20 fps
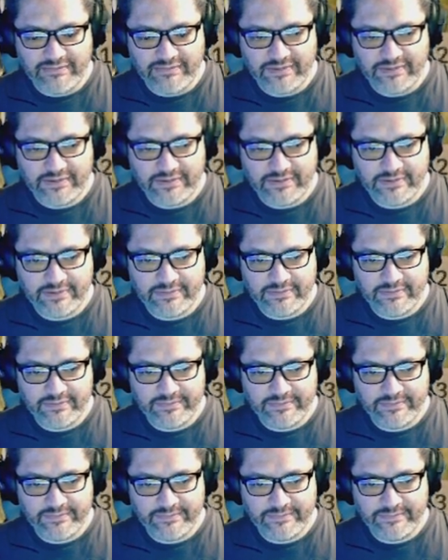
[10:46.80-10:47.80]

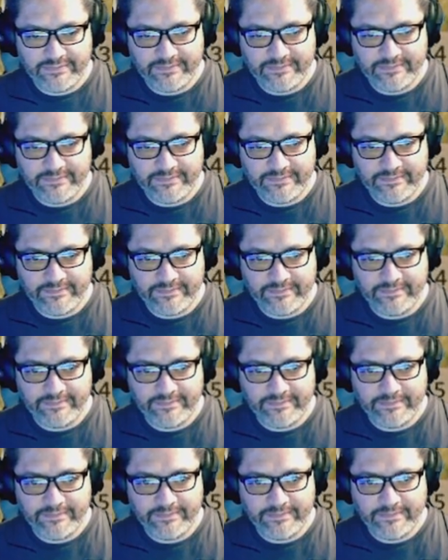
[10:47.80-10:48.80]

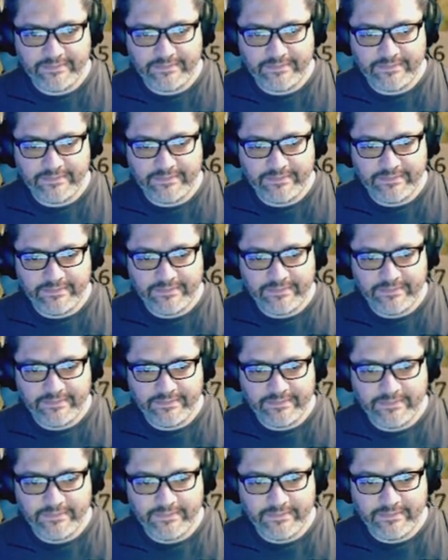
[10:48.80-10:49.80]

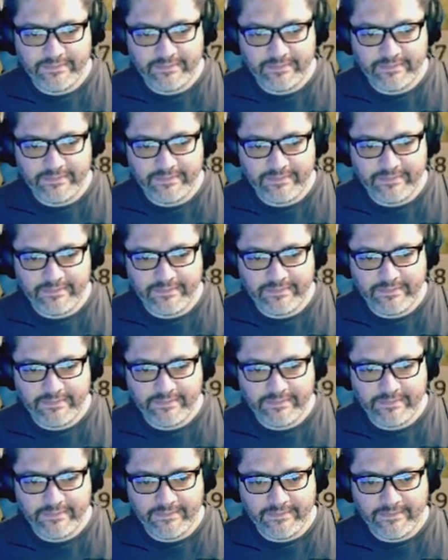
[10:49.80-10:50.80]

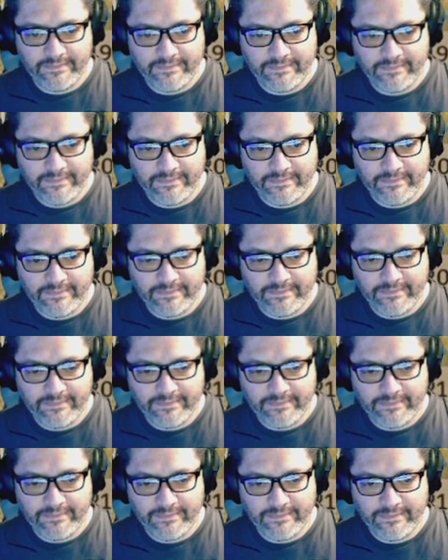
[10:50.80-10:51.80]

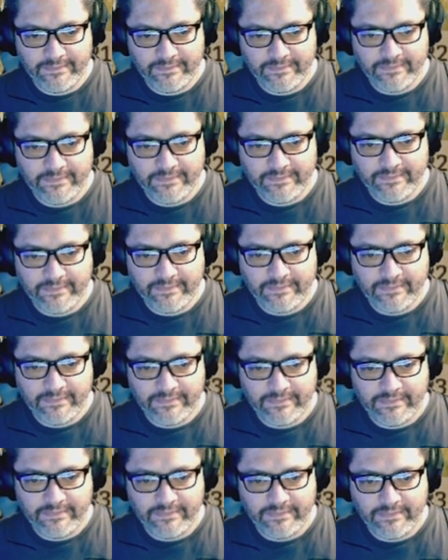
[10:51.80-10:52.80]

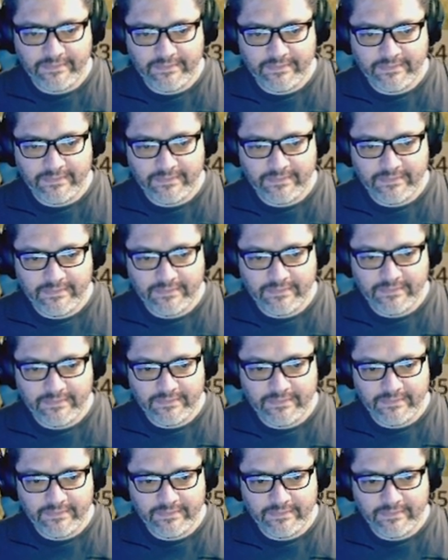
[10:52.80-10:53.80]

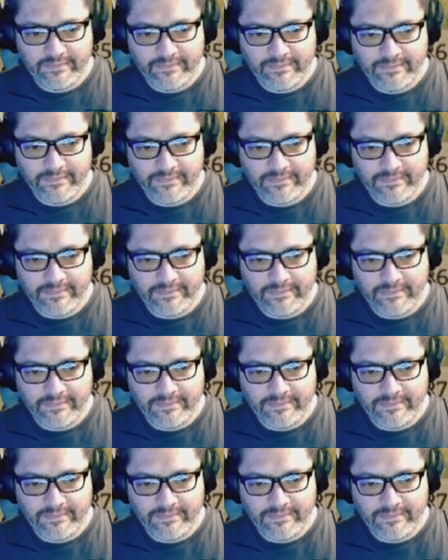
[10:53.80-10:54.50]
No one is speaking in this clip.